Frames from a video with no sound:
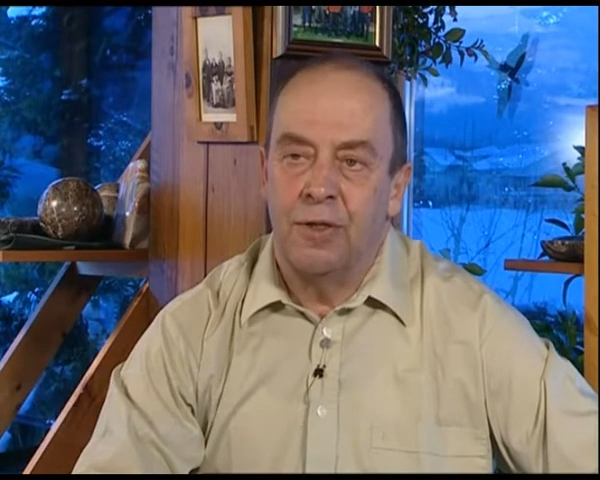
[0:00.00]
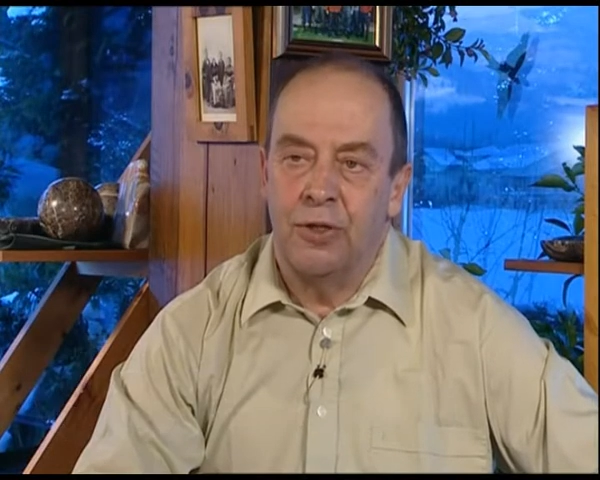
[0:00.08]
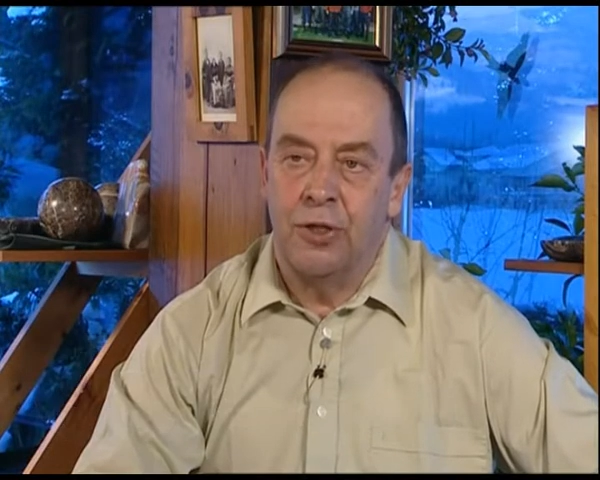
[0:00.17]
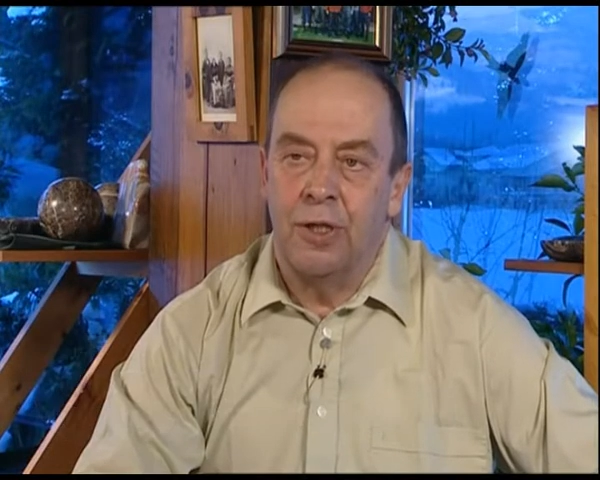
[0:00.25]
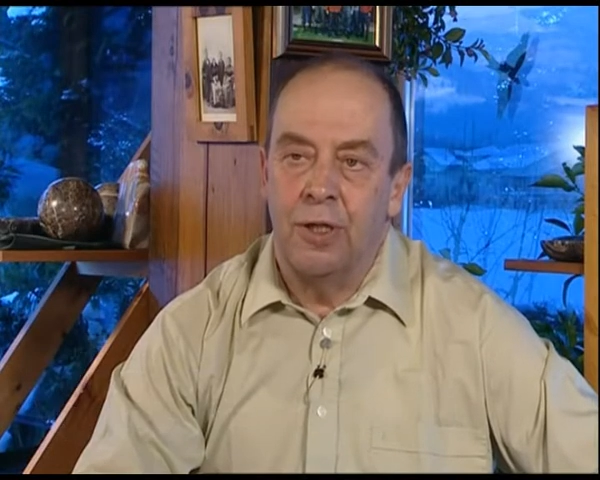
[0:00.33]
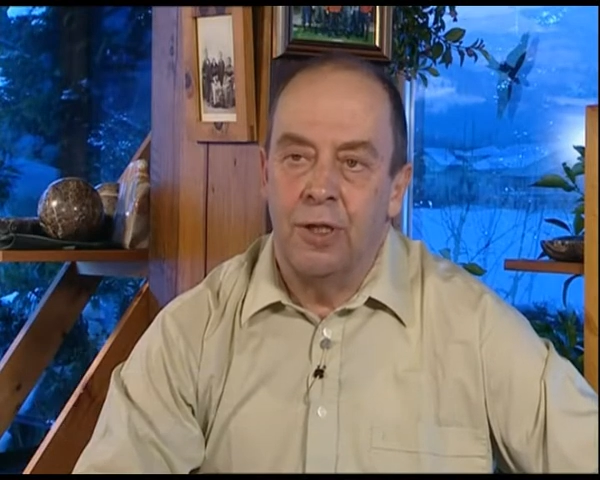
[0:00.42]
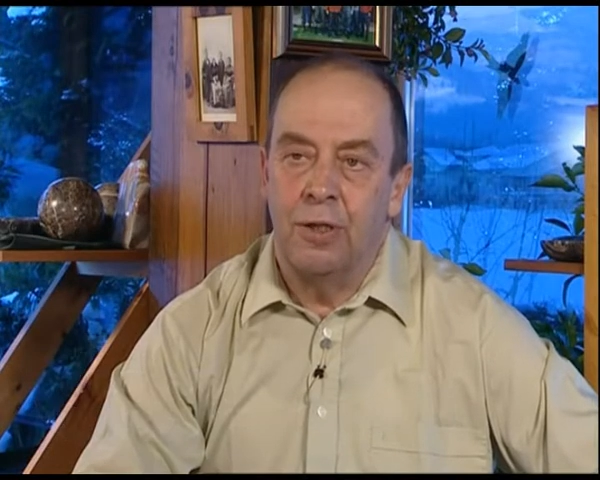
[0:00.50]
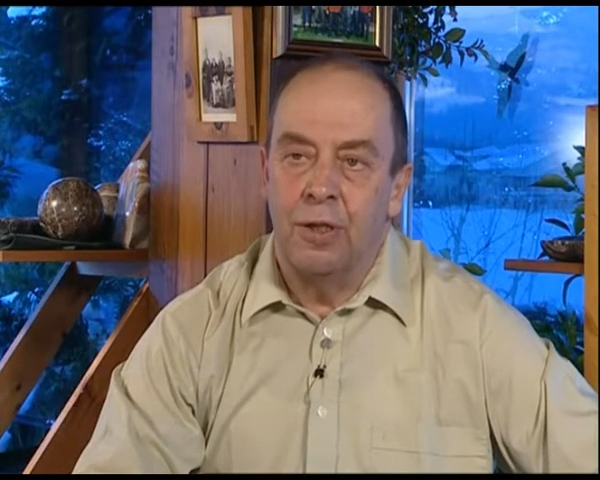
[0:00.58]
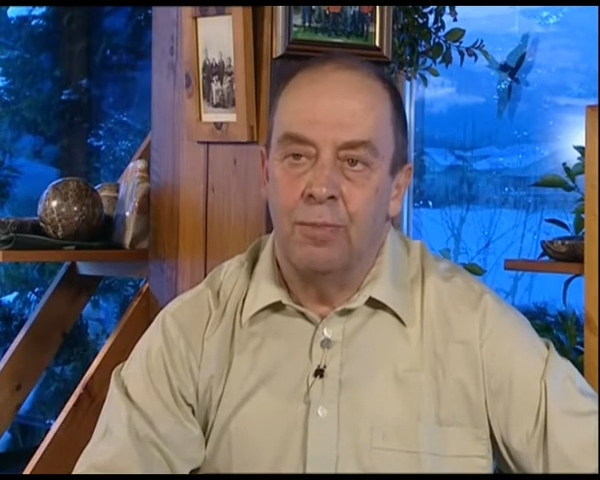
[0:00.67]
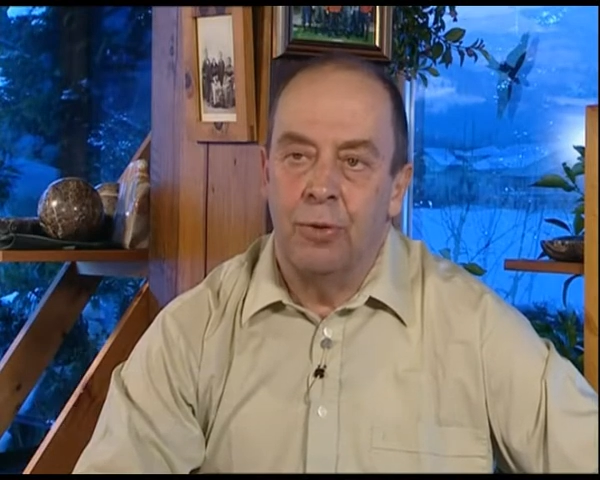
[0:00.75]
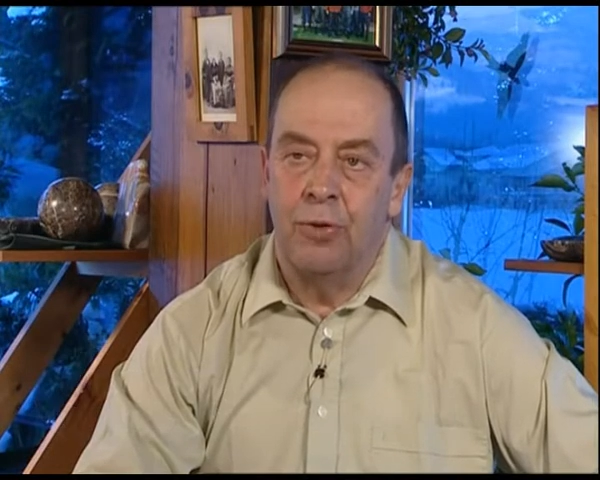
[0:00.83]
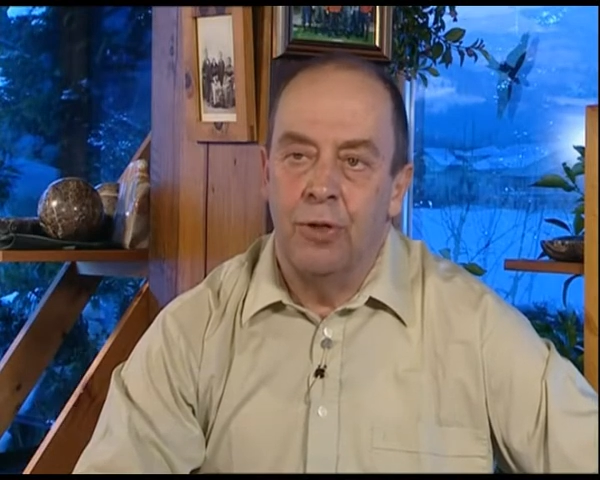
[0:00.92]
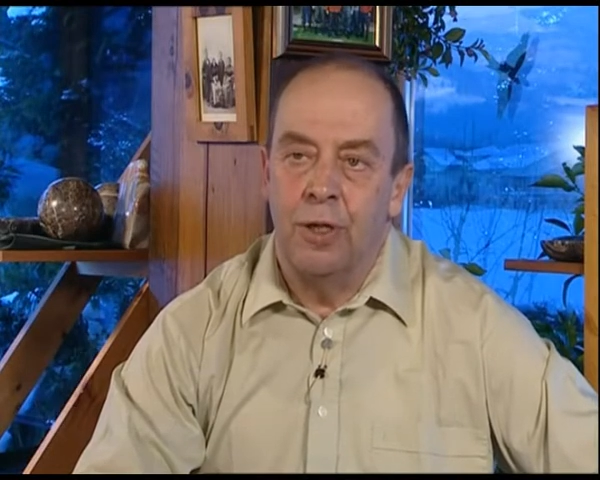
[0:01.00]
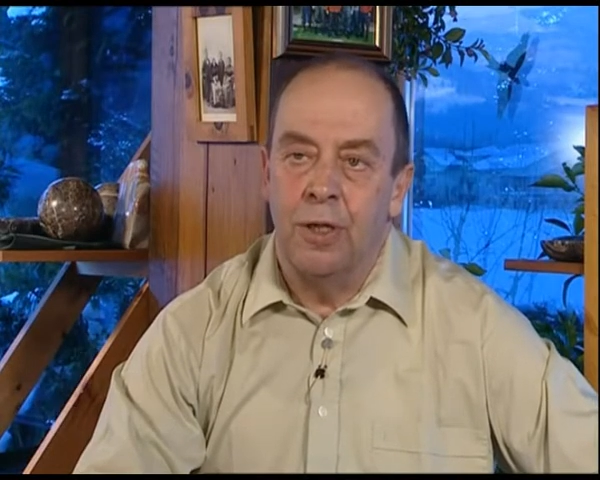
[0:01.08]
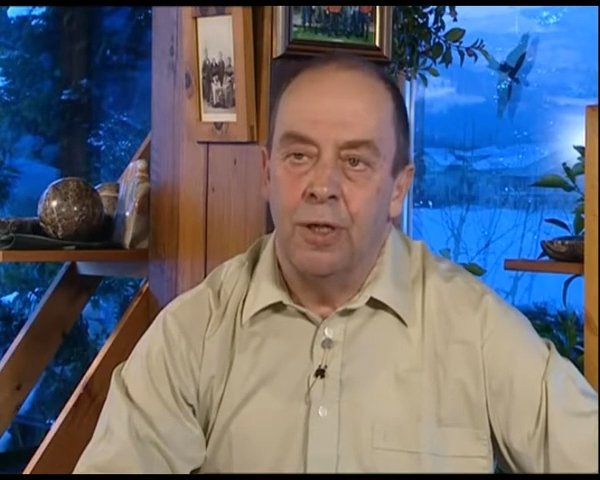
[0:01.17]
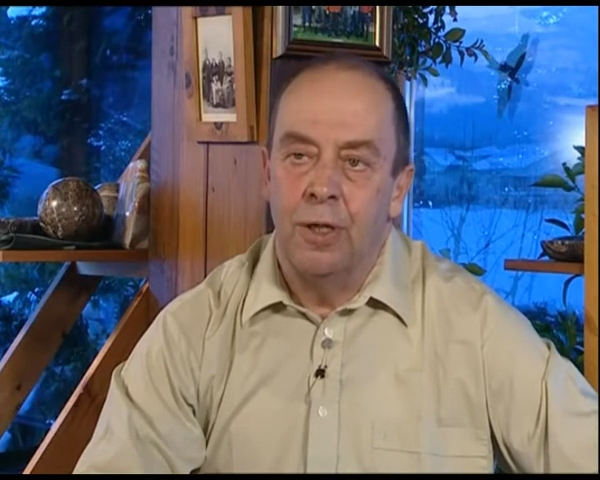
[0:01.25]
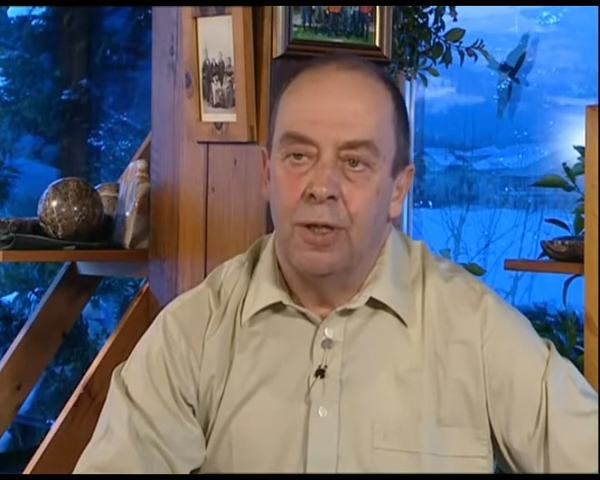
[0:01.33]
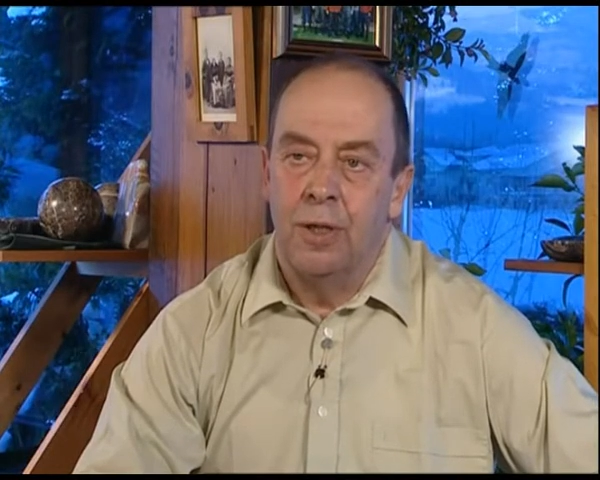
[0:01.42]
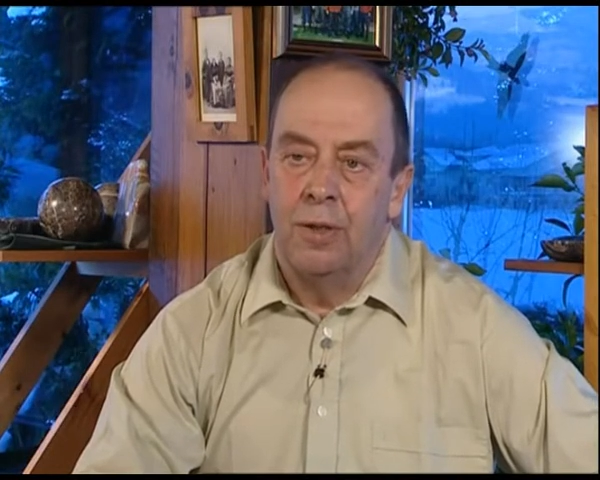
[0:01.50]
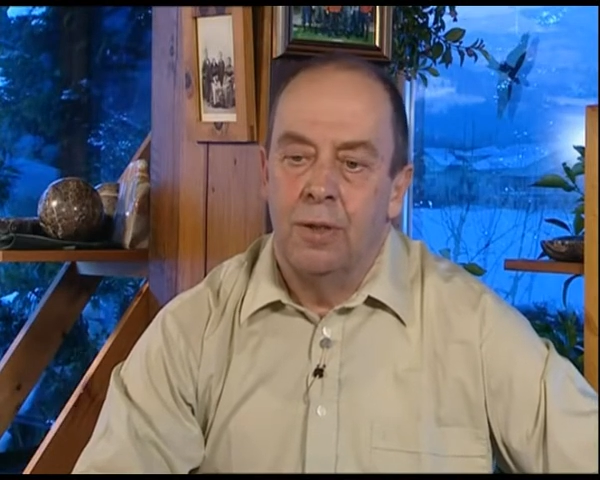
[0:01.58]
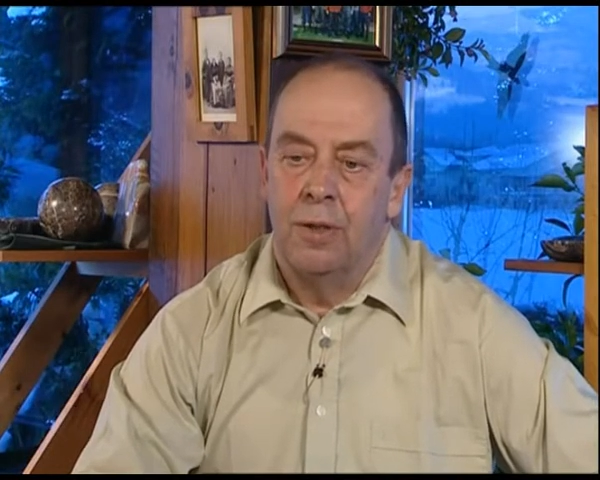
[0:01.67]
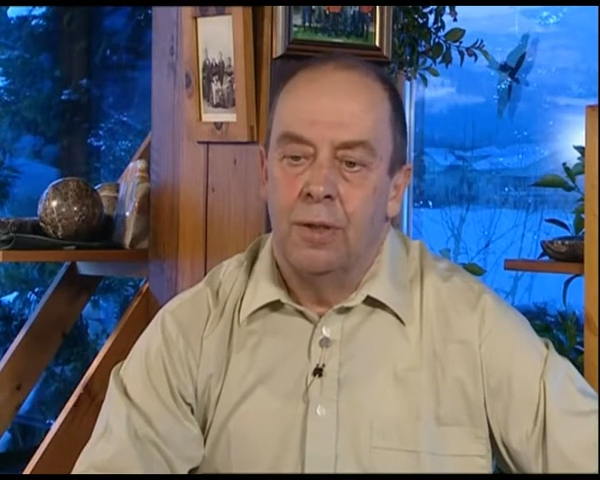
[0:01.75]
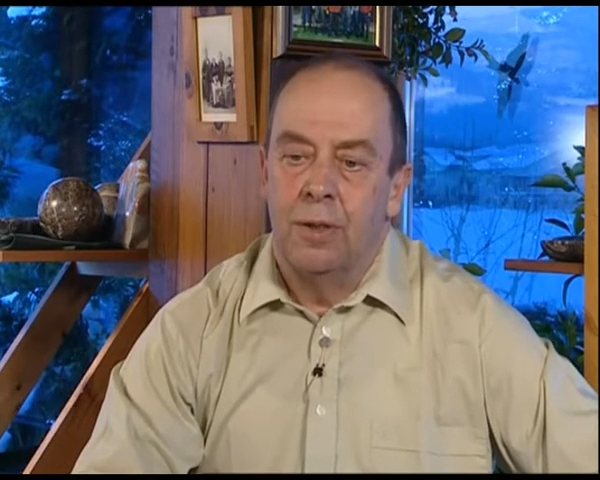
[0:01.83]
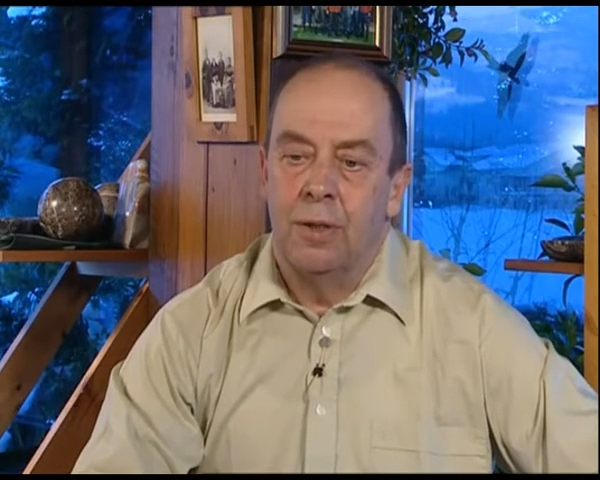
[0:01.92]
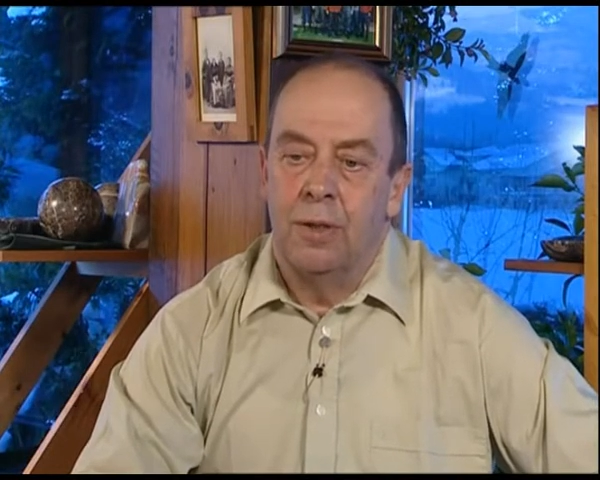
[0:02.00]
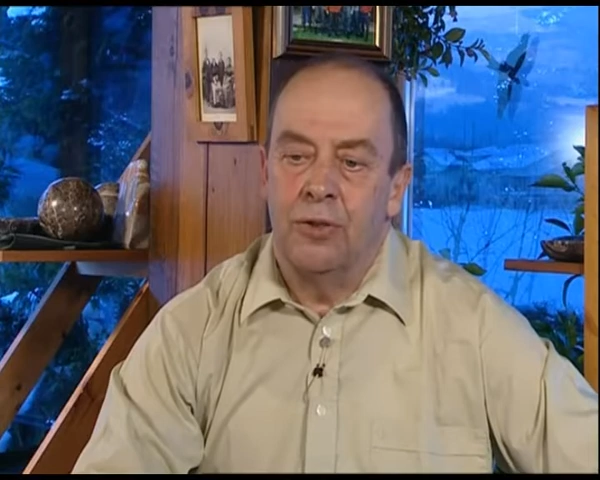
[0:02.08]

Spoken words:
was flushed out of the pipes.